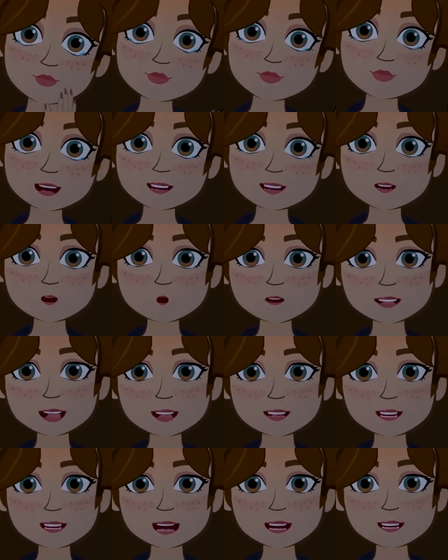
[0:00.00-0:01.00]
I asked if
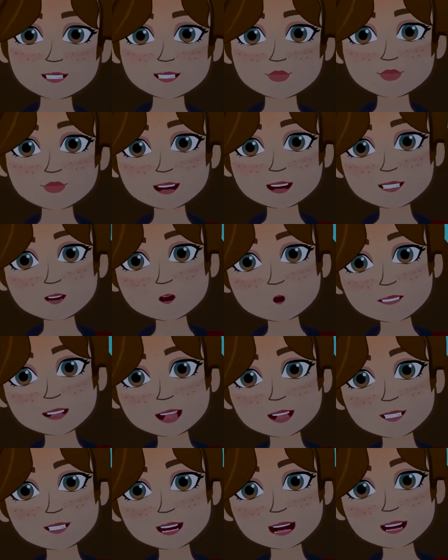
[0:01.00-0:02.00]
she was pregnant, and she
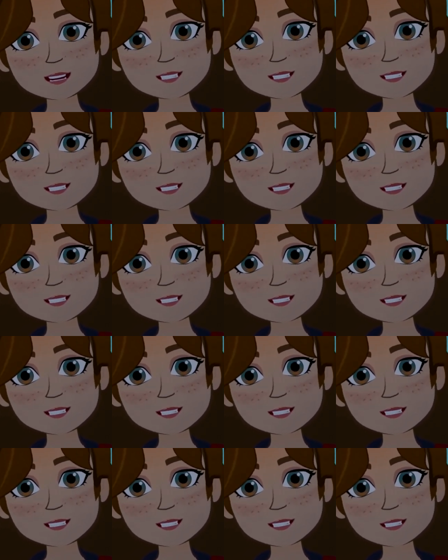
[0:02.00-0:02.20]
said